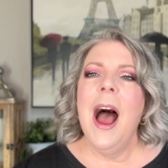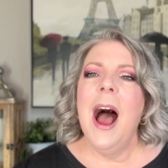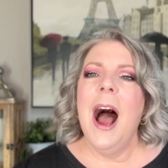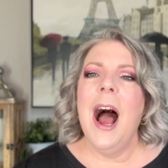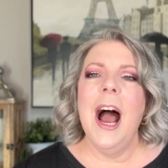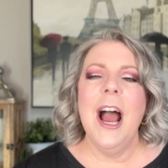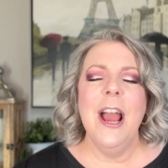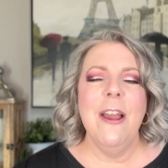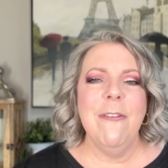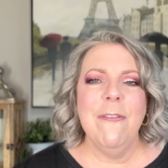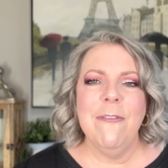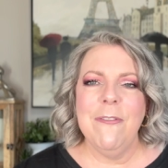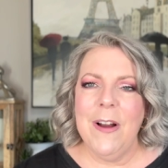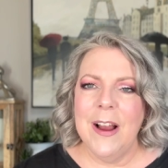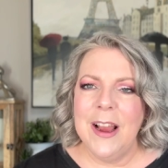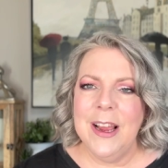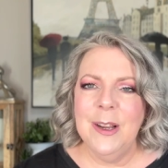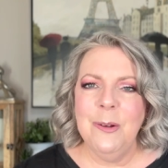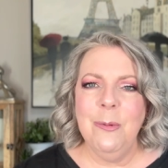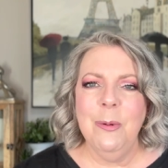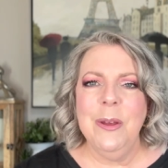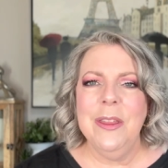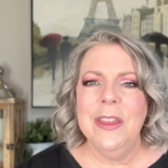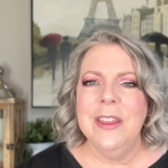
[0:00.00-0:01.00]
I
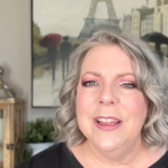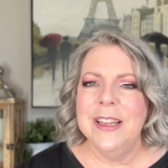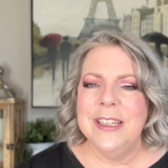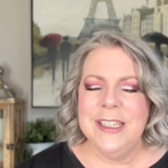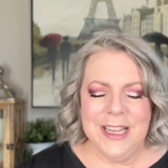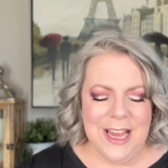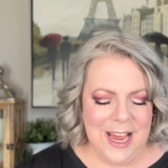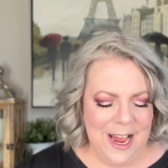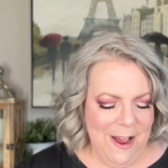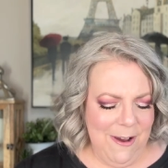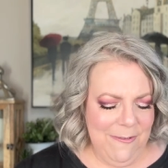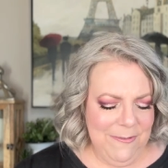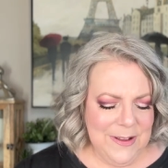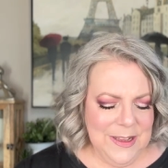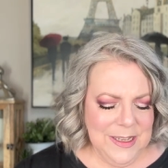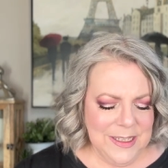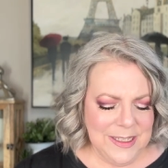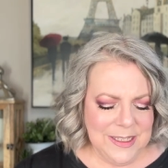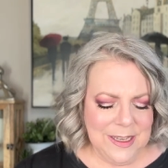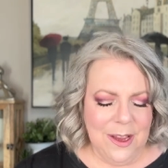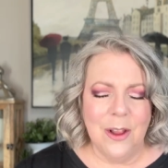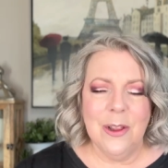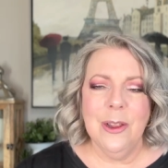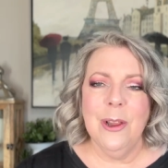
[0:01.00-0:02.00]
find with
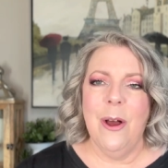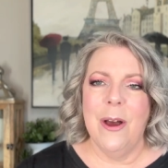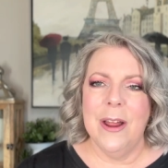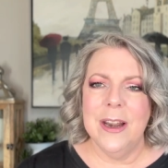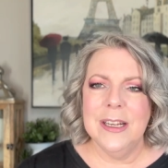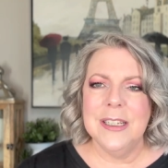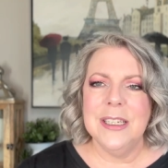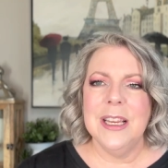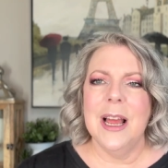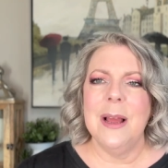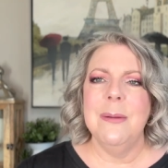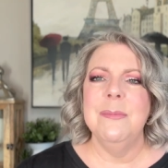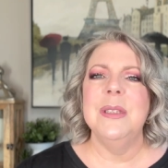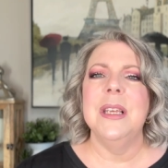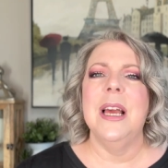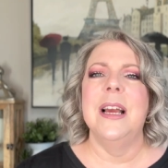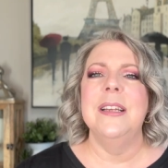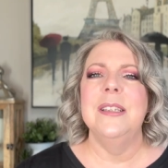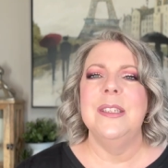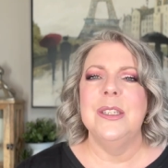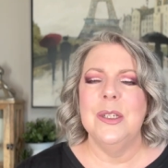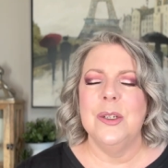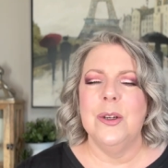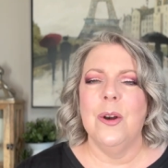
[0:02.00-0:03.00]
Lattafas, a lot of times I
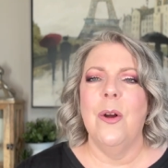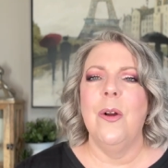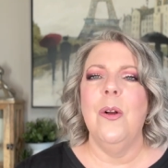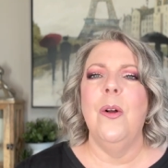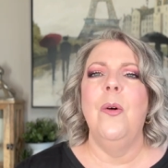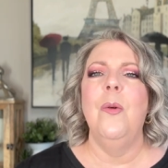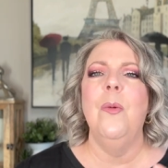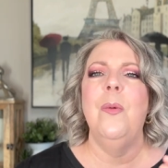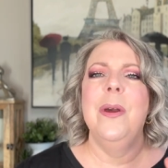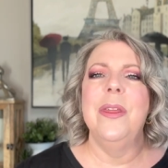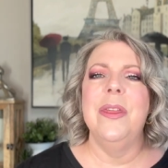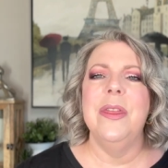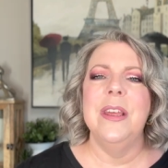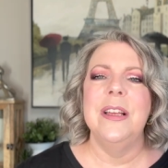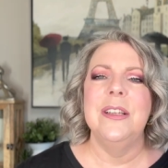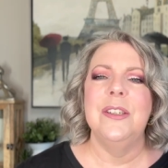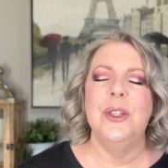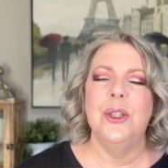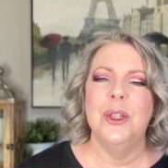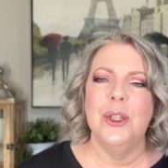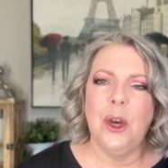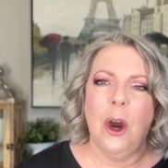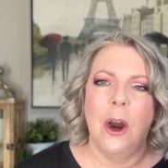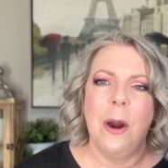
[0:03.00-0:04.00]
struggle with this
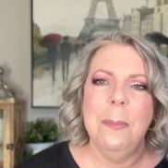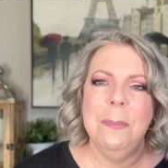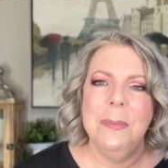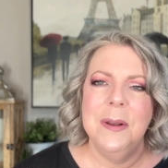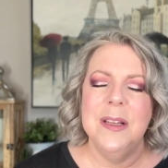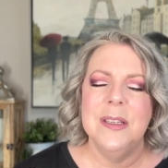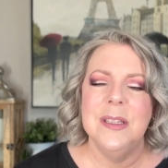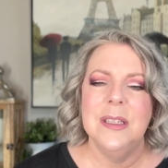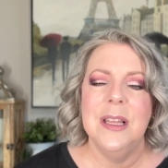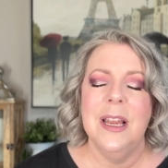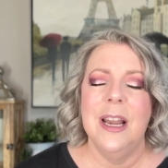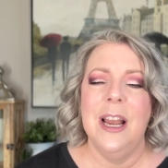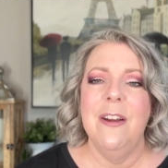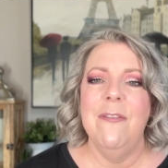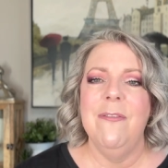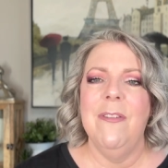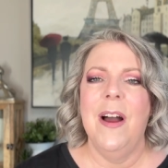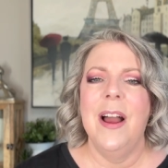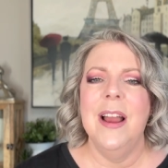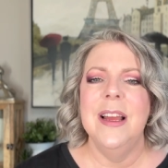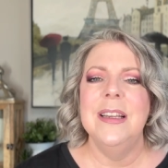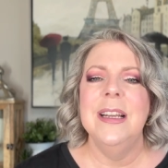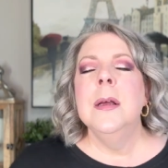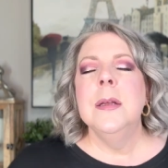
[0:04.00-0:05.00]
sharpness that I
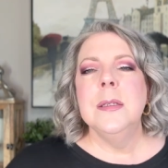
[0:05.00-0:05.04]
find.